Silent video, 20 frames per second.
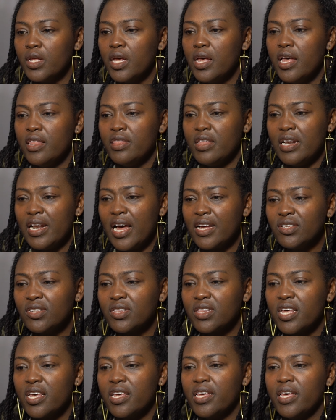And the
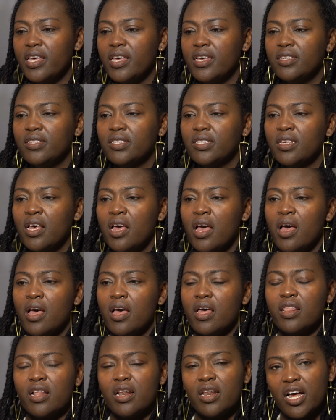last thing is,
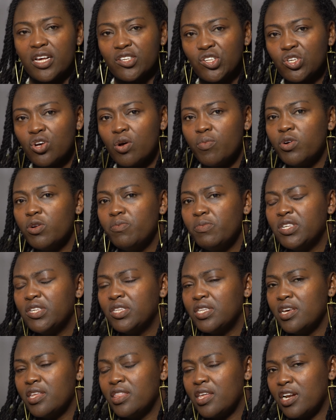the last common
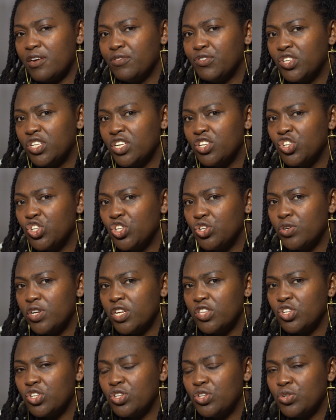mistake that I've seen
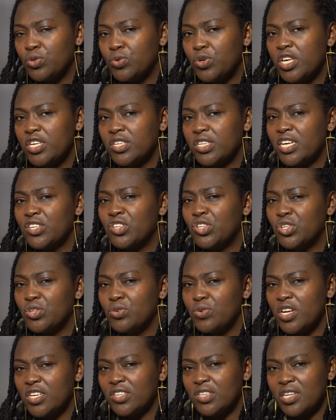students do is as
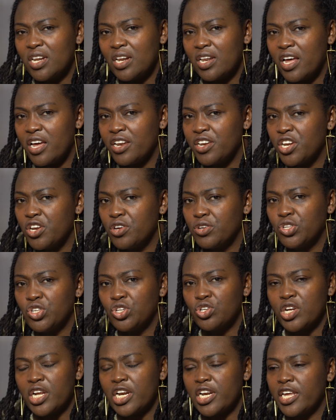soon as they land in
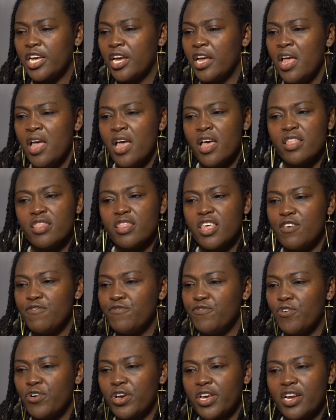Australia, they
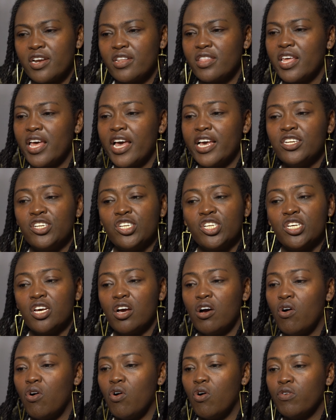forget the
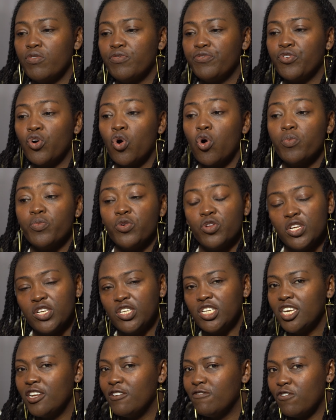idea of
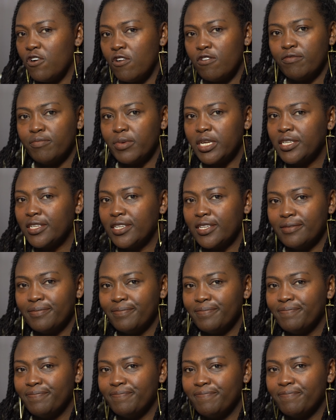community involvement.
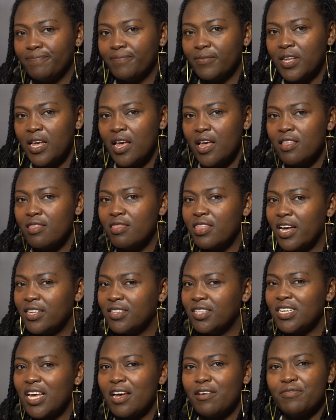
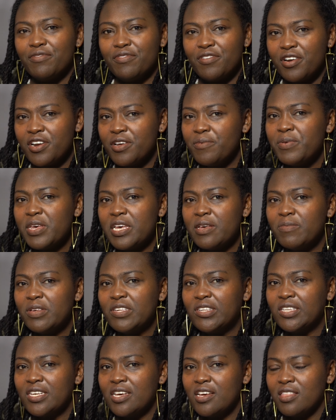That's a very big
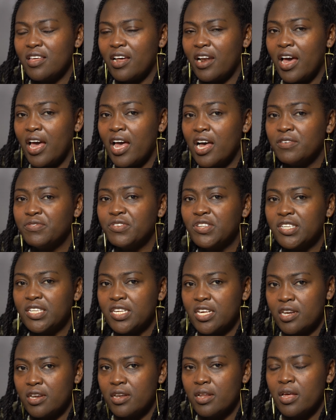mistake that I have
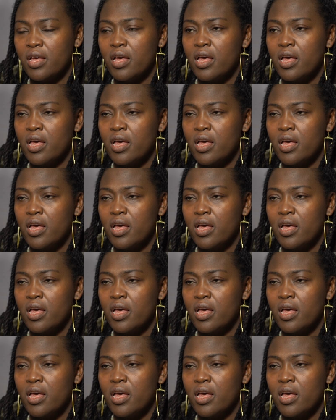seen.